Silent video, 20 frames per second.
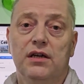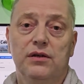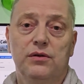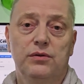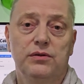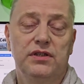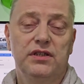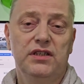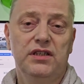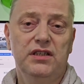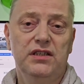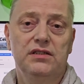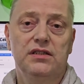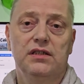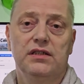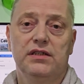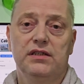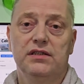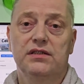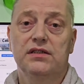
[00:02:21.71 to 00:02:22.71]
could
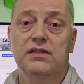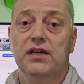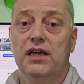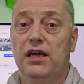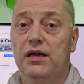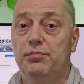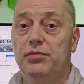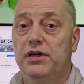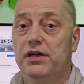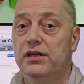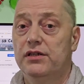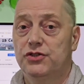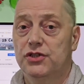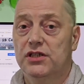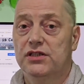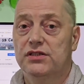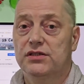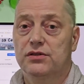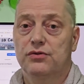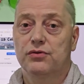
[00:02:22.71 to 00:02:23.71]
easily escape by
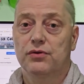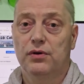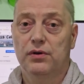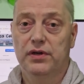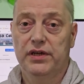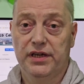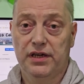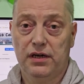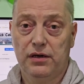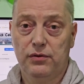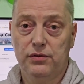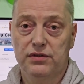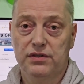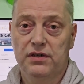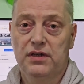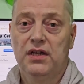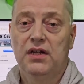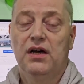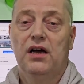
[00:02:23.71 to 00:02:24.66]
just crawling out.